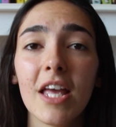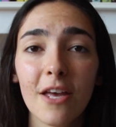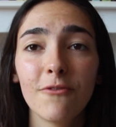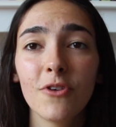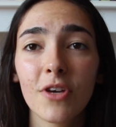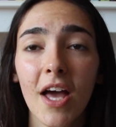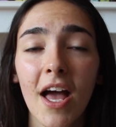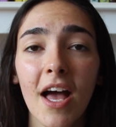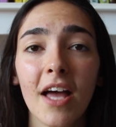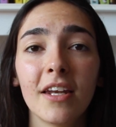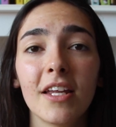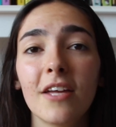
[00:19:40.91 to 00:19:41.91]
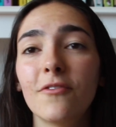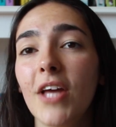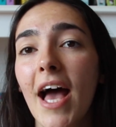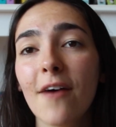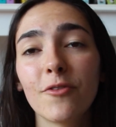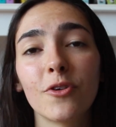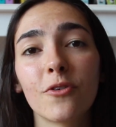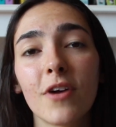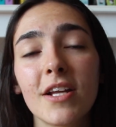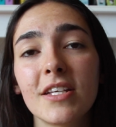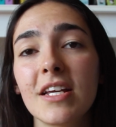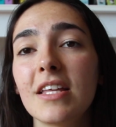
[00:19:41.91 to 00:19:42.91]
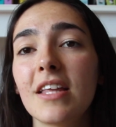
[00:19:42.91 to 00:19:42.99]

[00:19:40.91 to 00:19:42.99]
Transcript: if you can, if you haven't already,